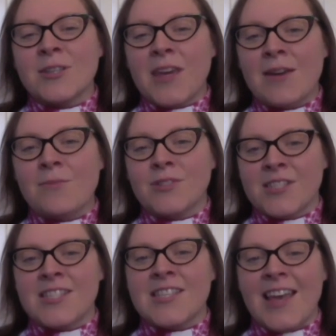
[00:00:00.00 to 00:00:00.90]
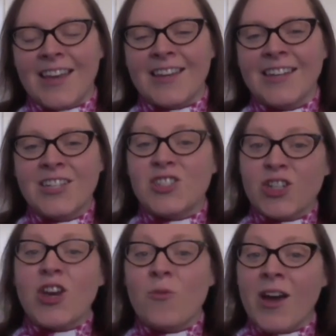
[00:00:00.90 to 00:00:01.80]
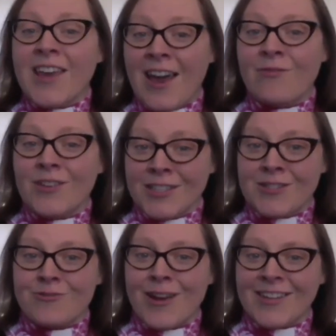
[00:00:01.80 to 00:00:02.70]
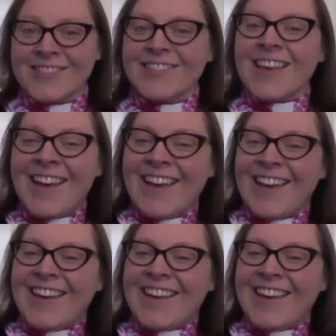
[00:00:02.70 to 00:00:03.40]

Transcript: be able to say, do you know why you have Easter eggs? Yeah.